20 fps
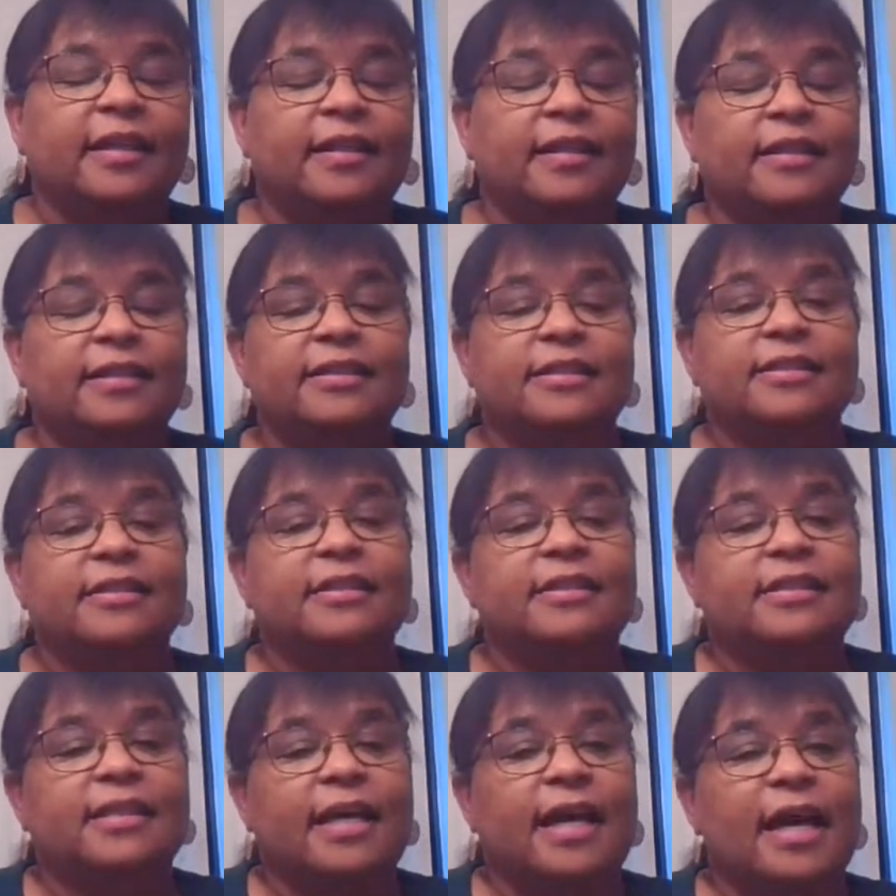This
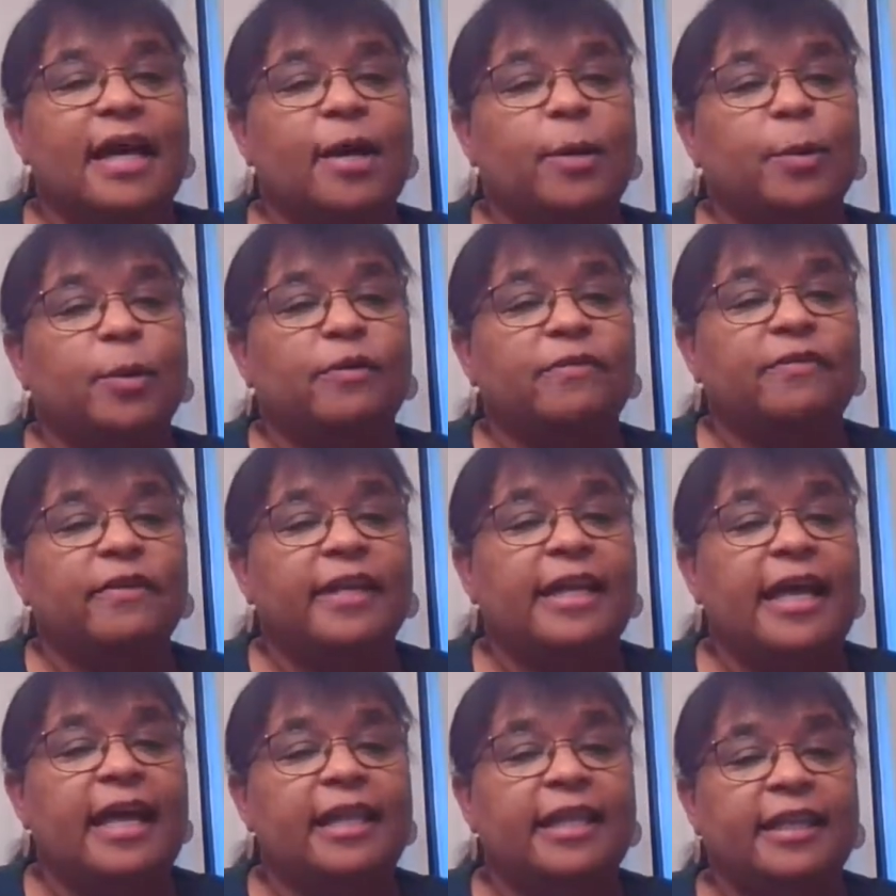is our
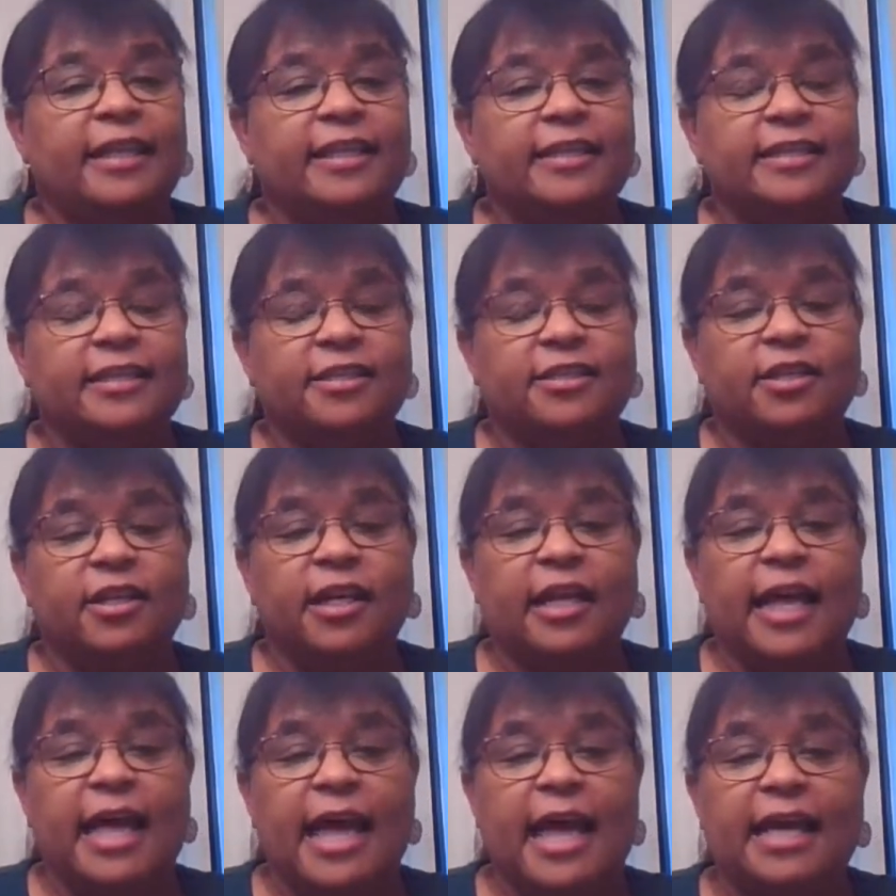finale. This is
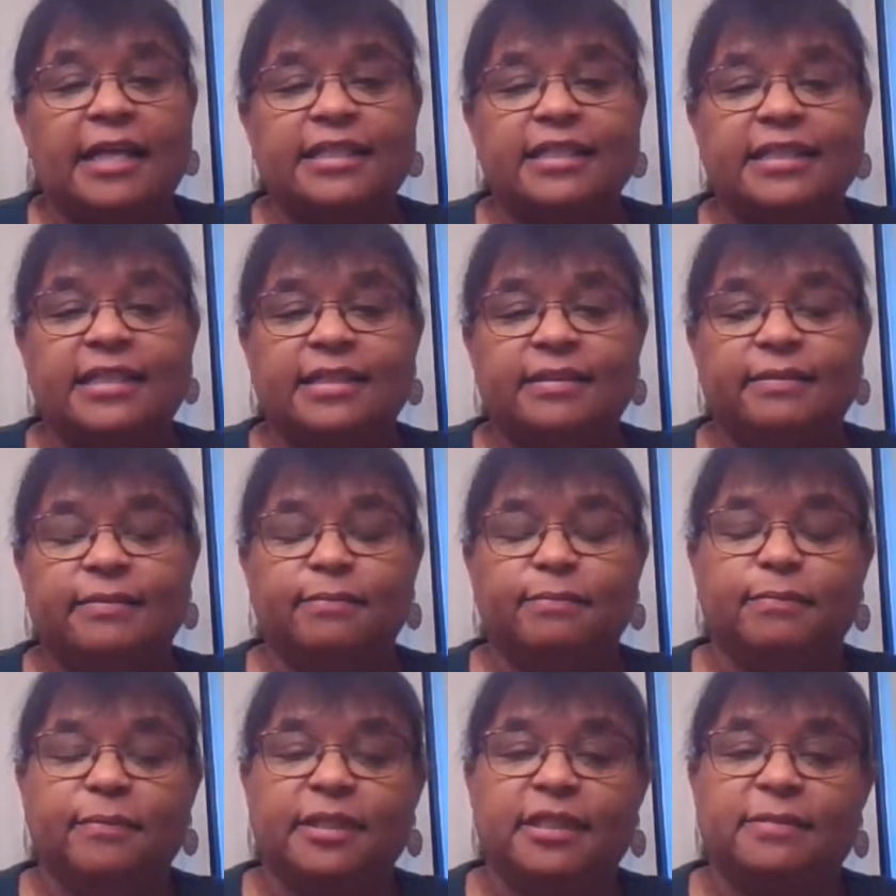our last
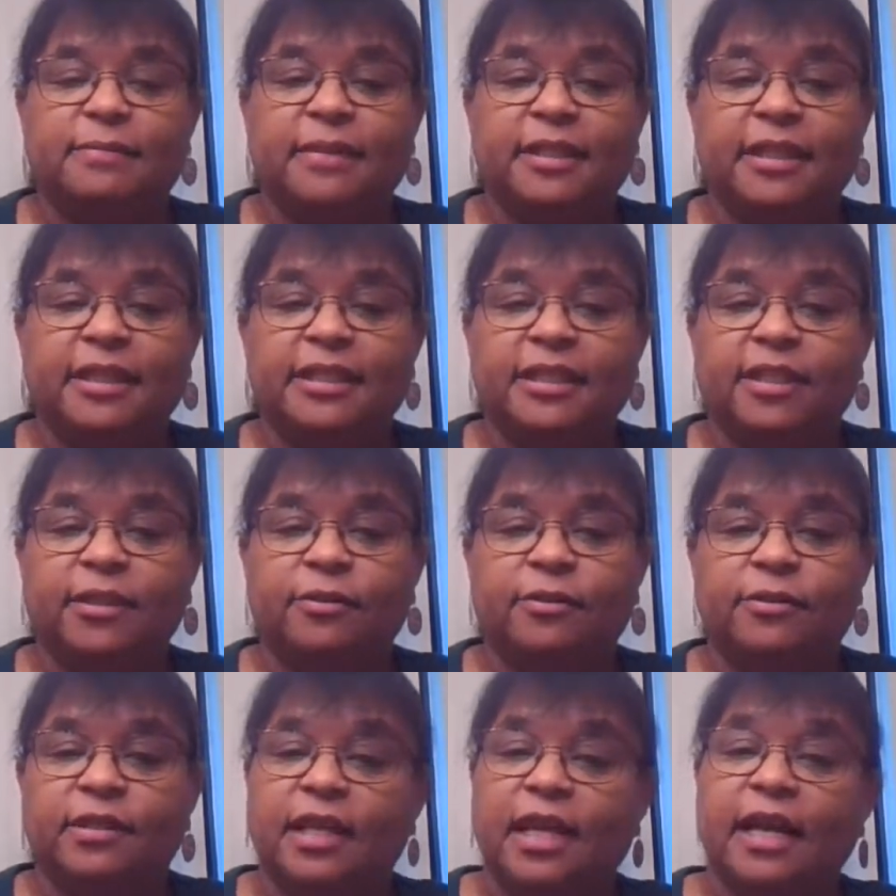Miss Melissa
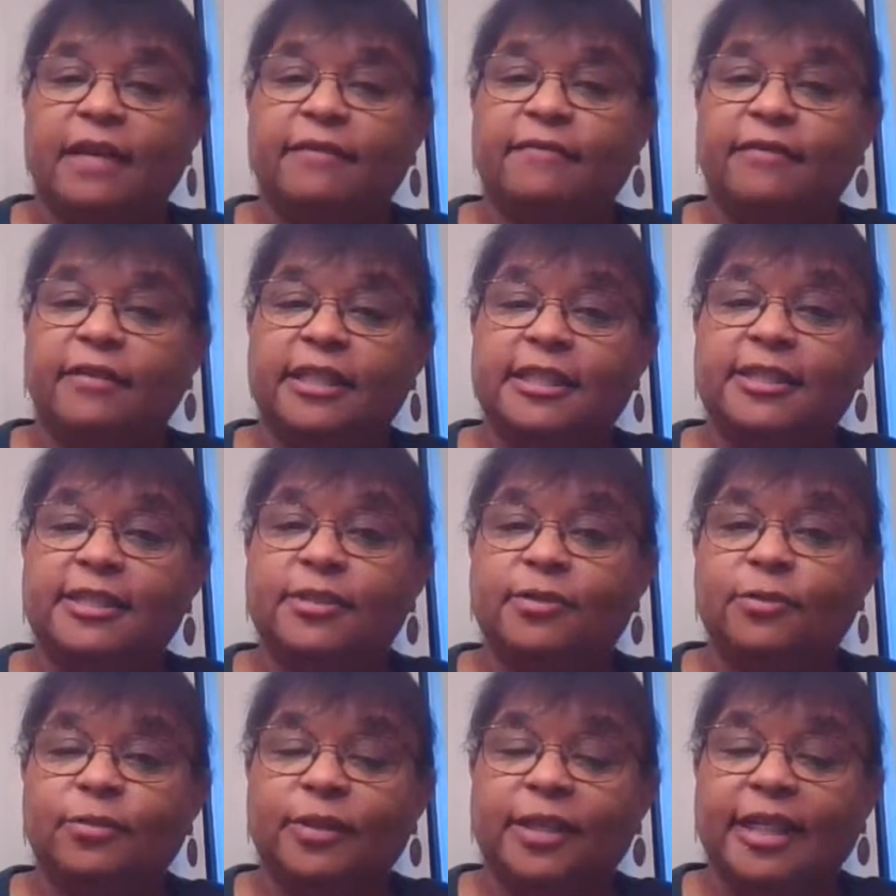Goes Live for
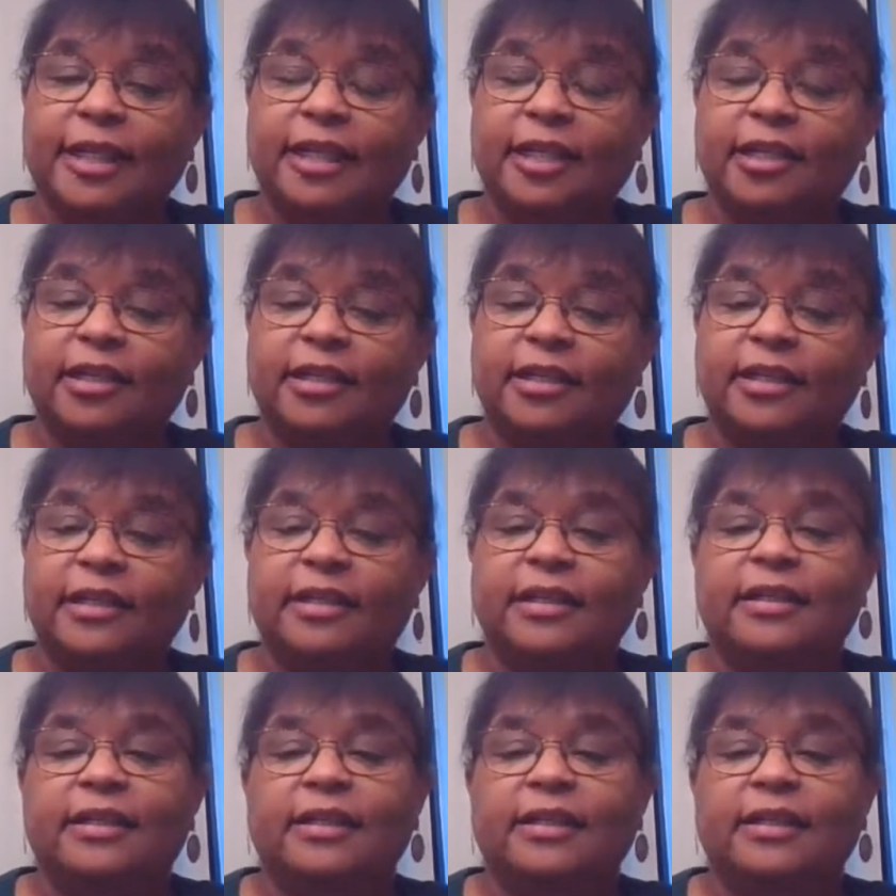this school year.